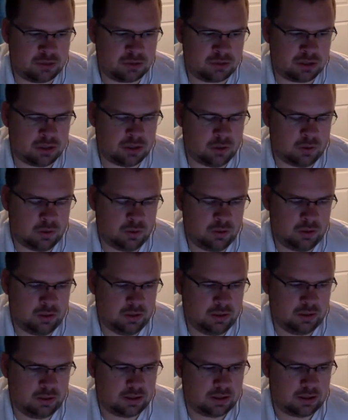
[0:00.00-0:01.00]
So,
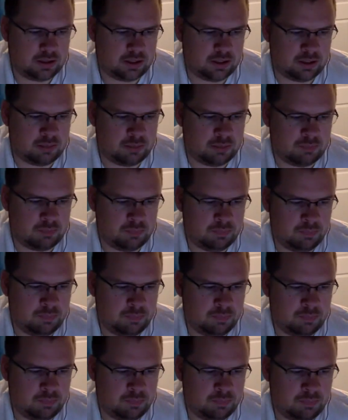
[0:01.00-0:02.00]

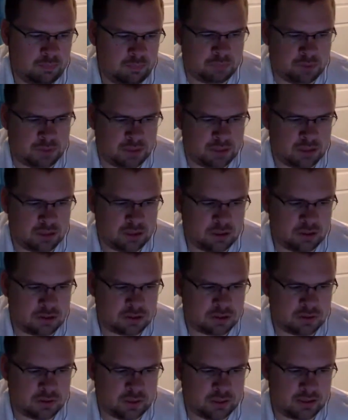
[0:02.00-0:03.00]
but he
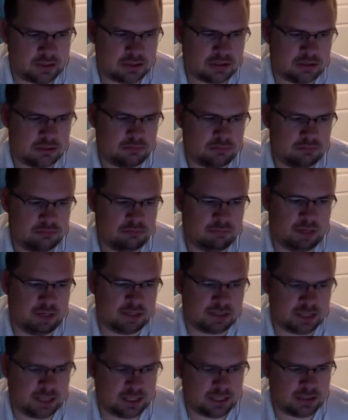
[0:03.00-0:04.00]
also
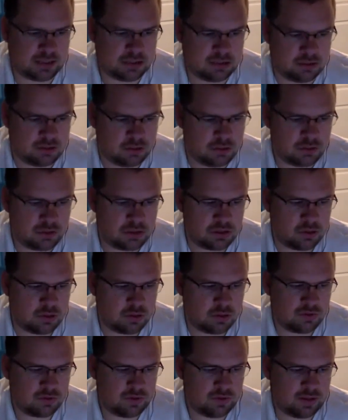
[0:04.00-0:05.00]
Monty has to lose in
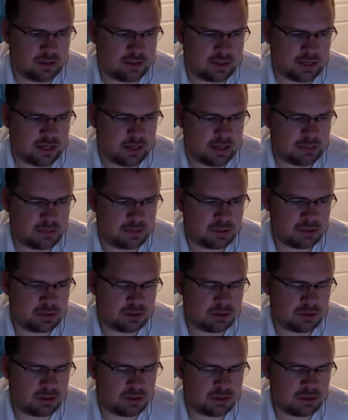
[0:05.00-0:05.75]
order for that to happen.